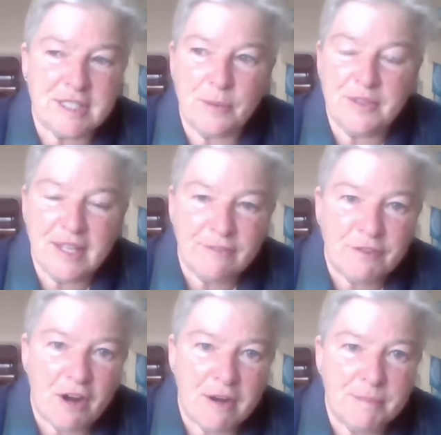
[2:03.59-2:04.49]
So in the
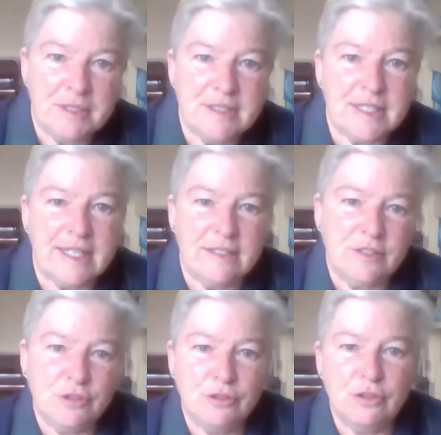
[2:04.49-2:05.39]
environment,
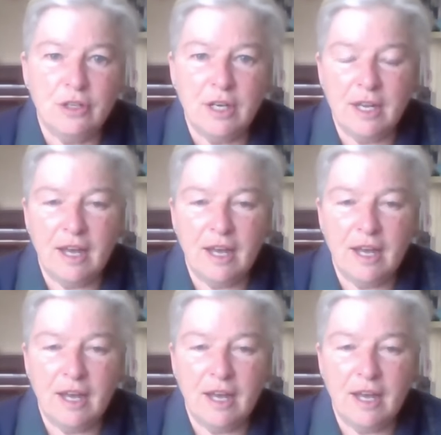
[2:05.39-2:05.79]
in your